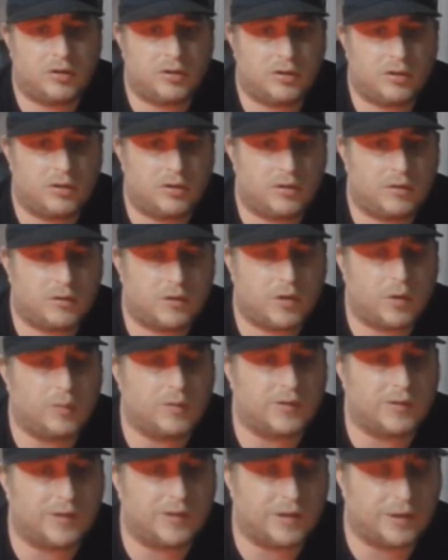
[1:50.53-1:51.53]
It's cool
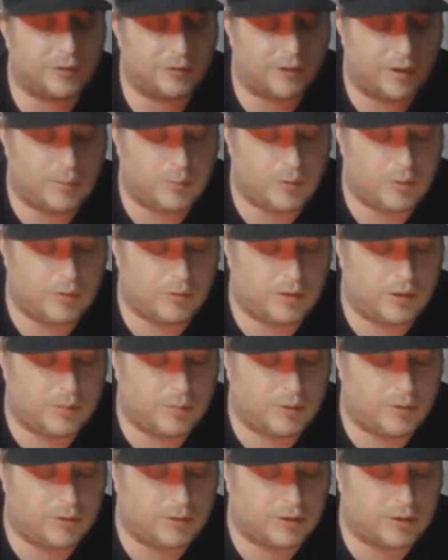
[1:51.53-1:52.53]
to see the Great Muta in
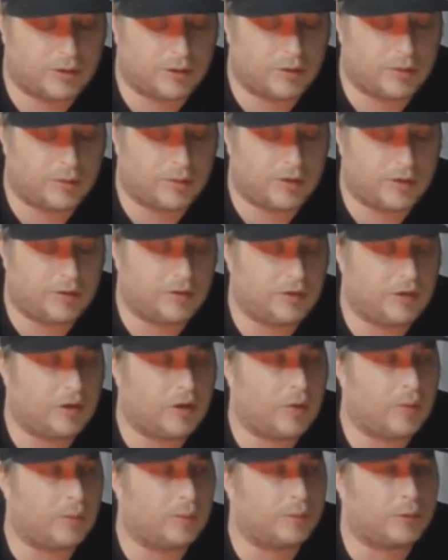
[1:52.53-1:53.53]
America, though, and
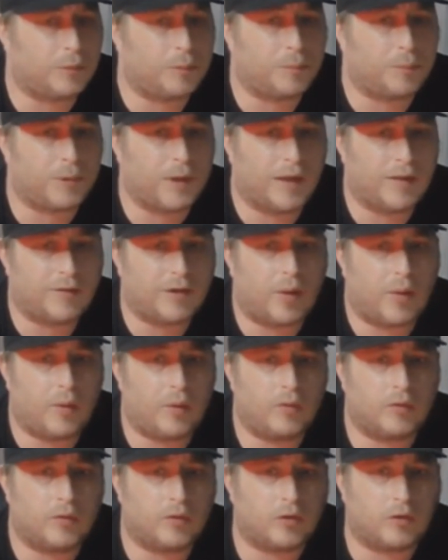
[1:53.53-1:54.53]
he's going
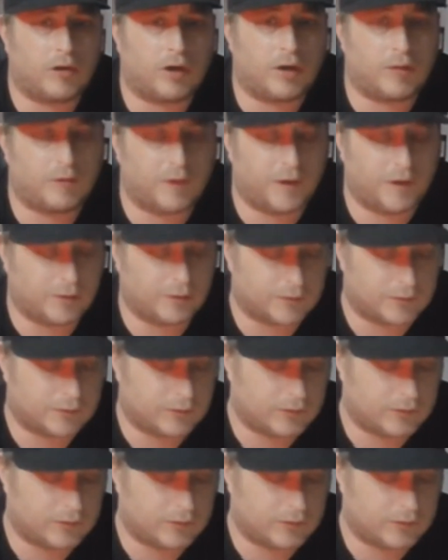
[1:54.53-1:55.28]
on to great things.